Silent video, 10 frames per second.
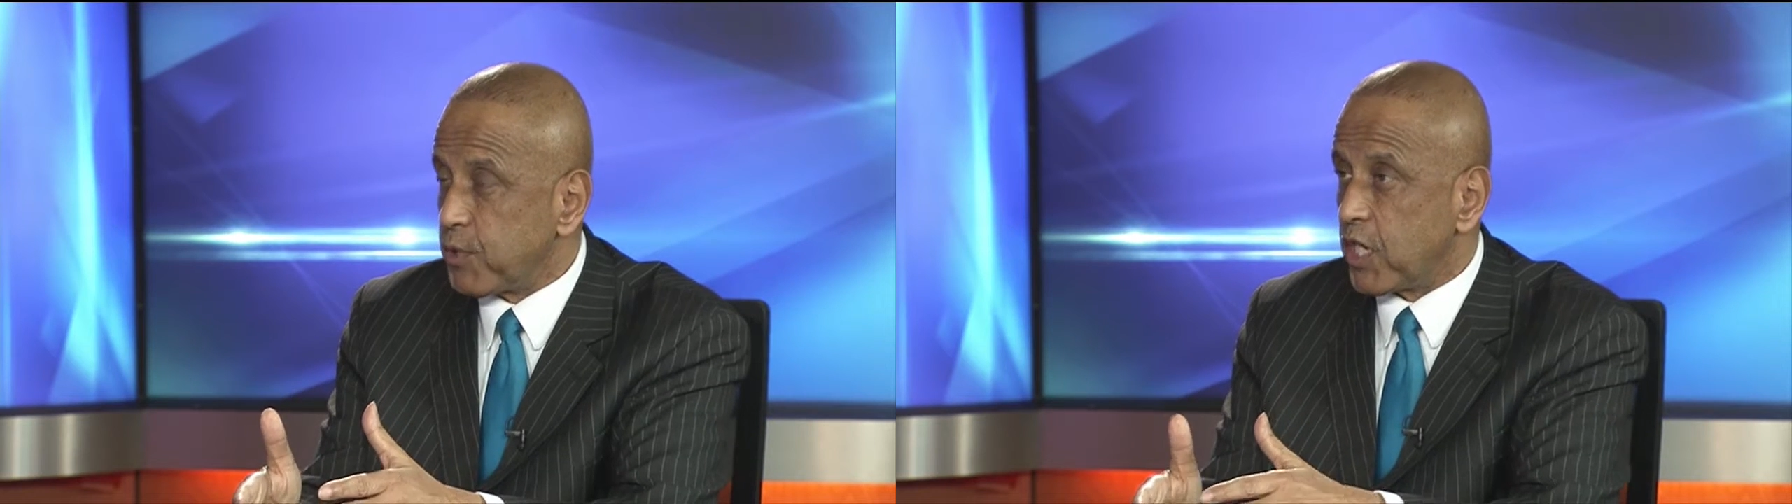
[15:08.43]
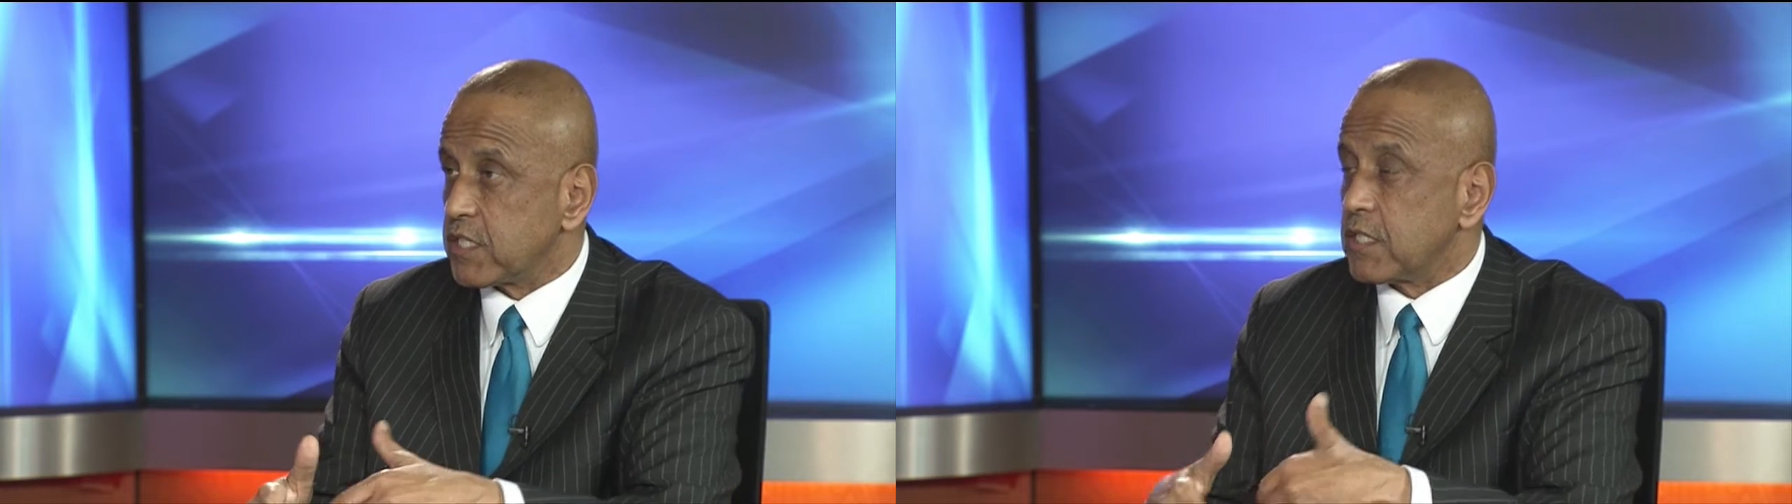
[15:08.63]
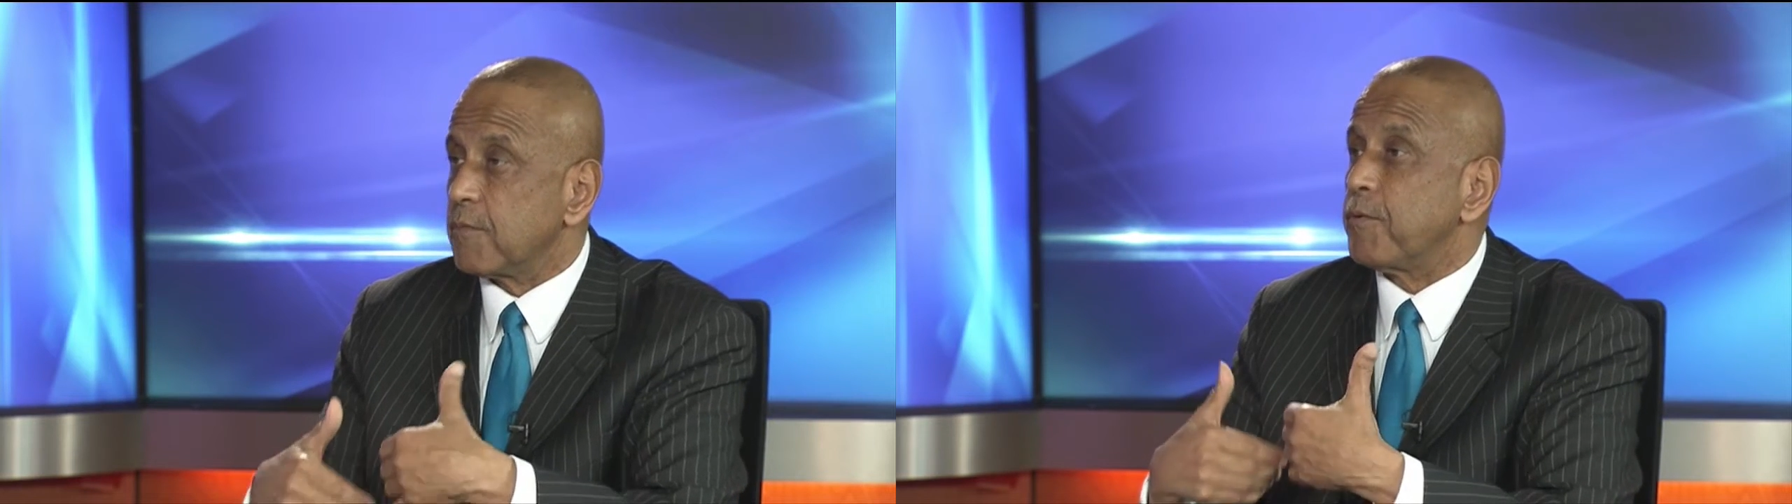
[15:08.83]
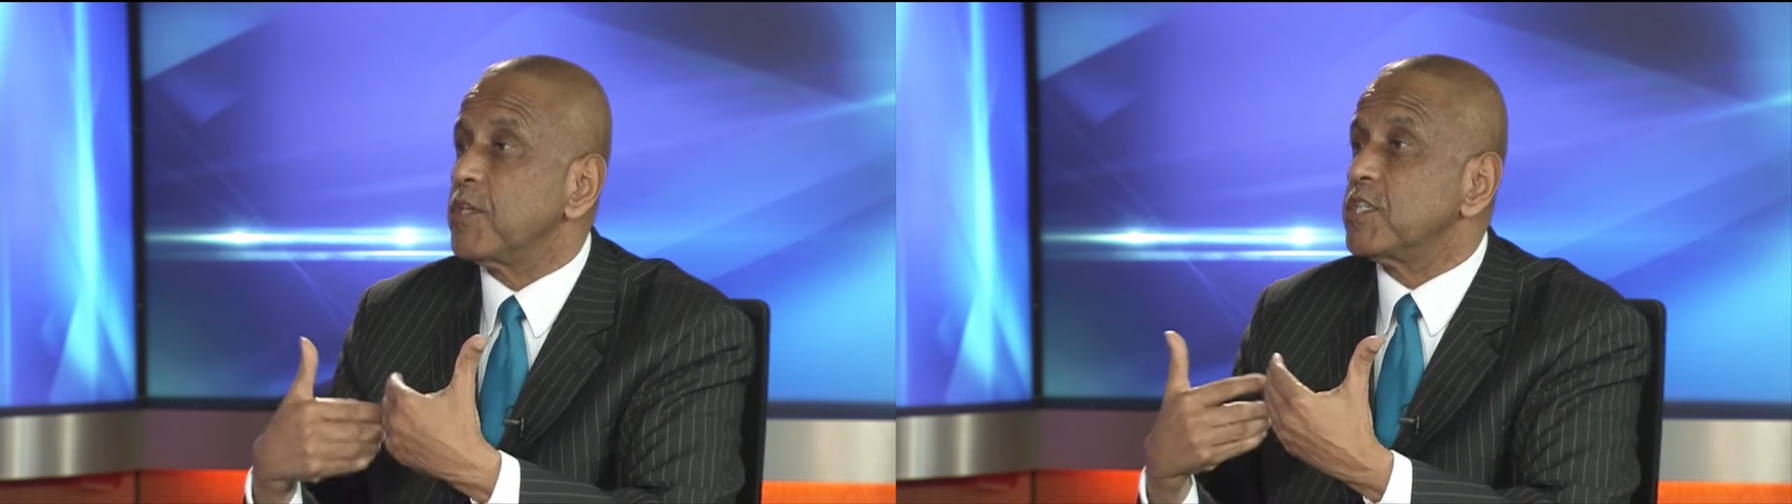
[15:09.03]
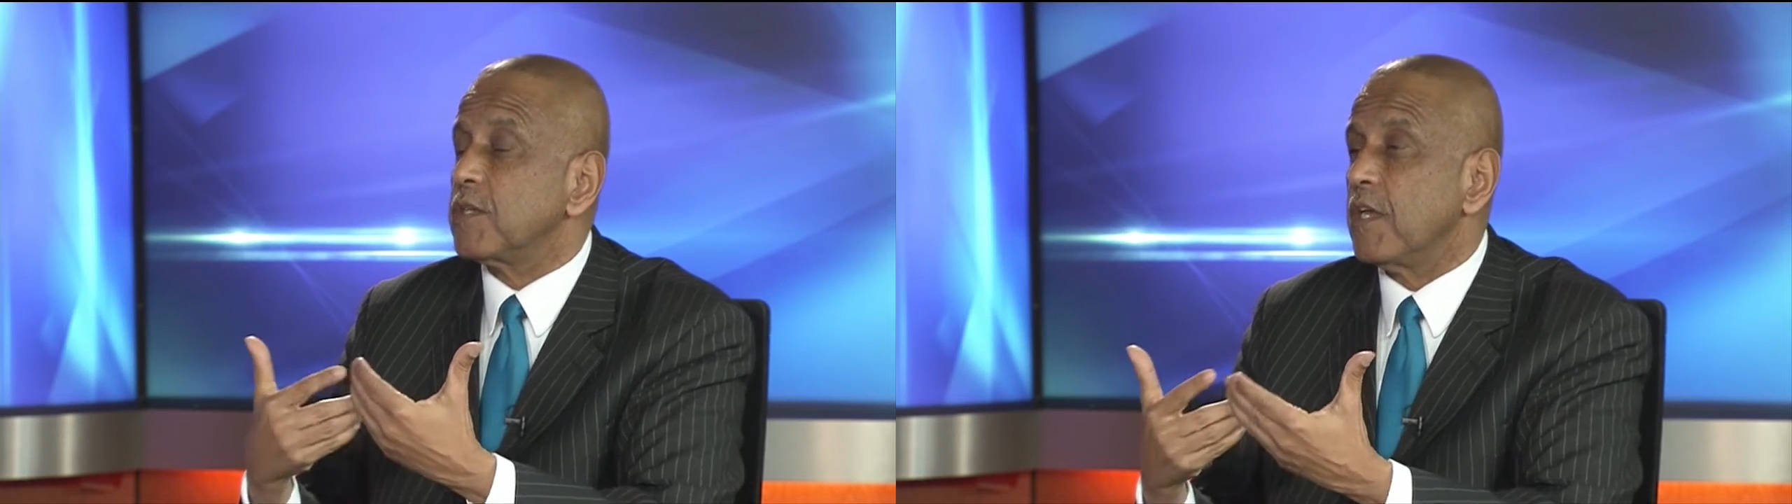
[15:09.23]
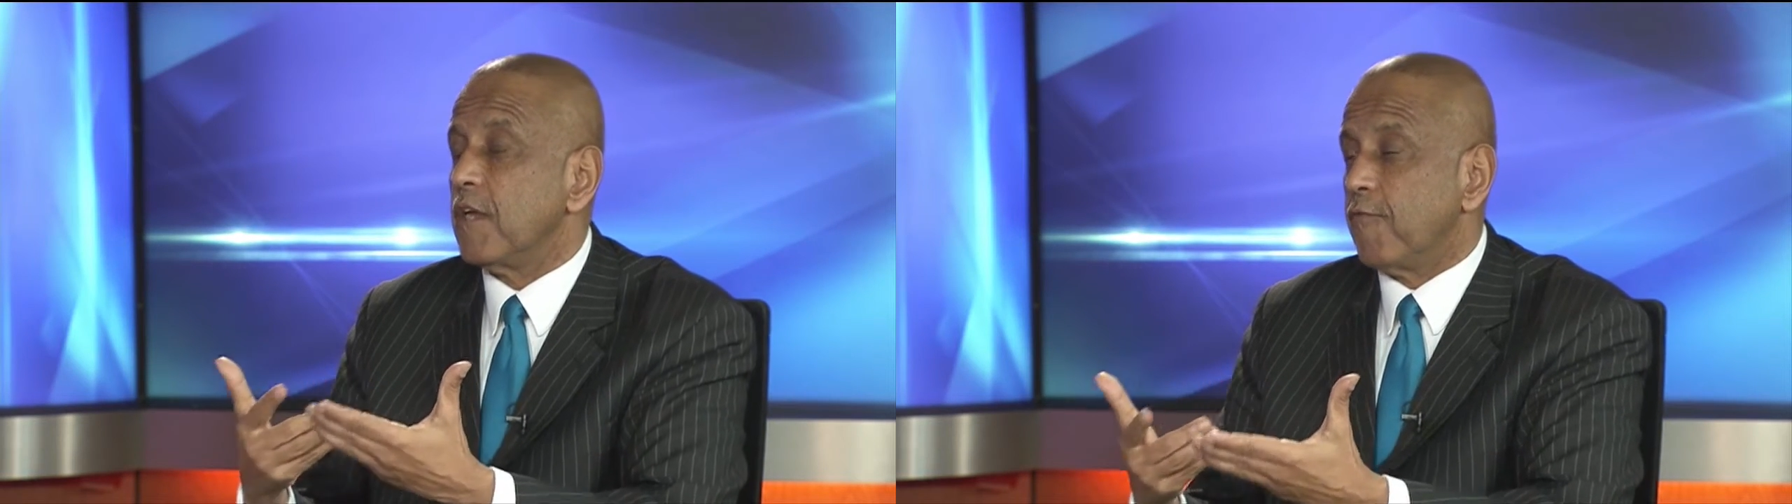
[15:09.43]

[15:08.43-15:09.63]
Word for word: because the police